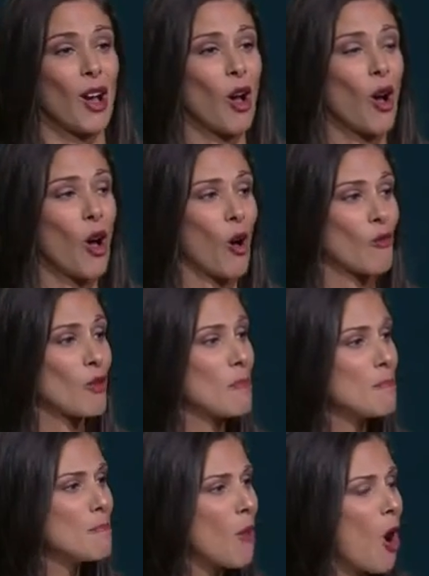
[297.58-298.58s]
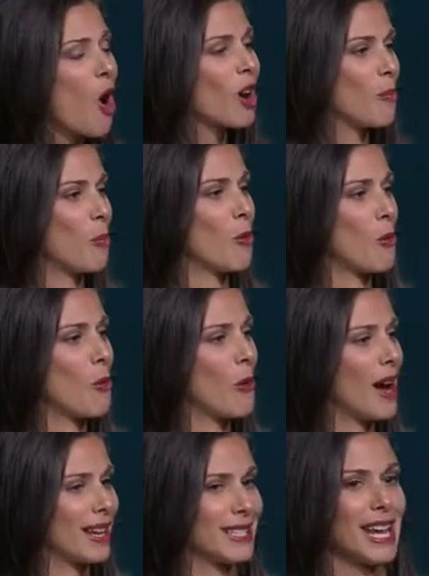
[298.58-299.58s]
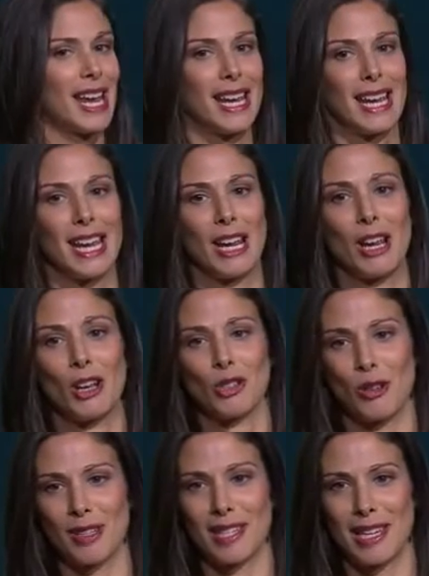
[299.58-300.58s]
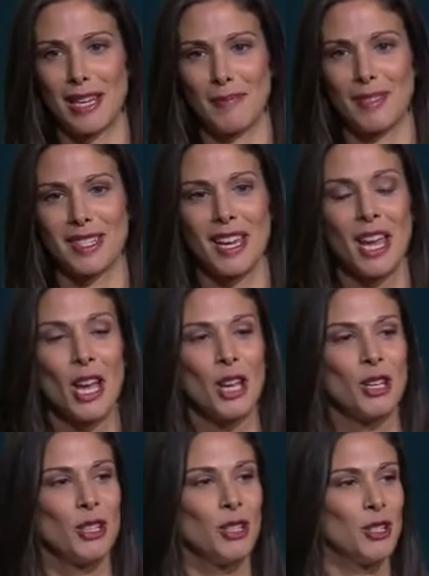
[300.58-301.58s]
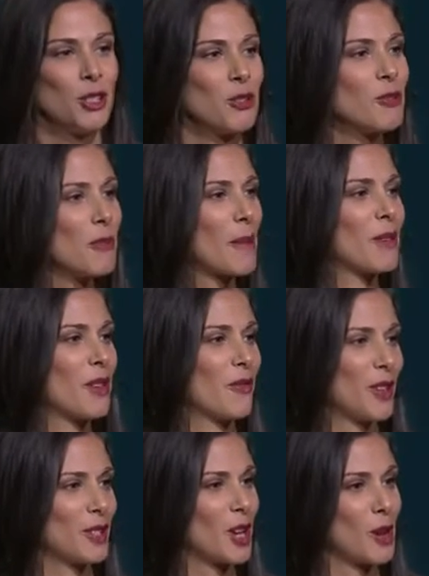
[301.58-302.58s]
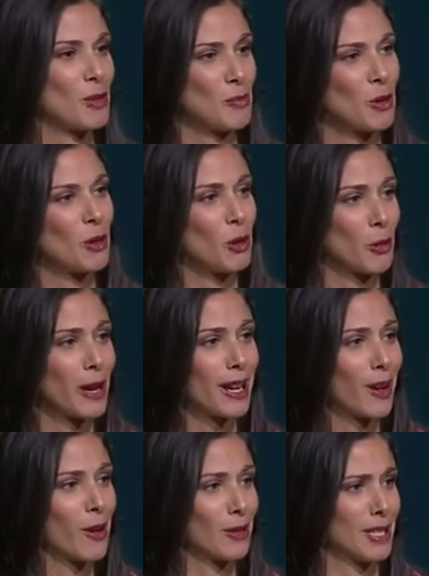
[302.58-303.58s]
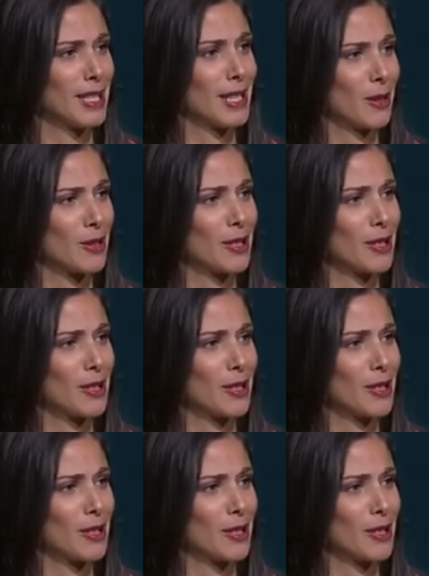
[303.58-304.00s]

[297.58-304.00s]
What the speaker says: are remarkable at taking trust leaps. Do you remember the first time you put your credit card details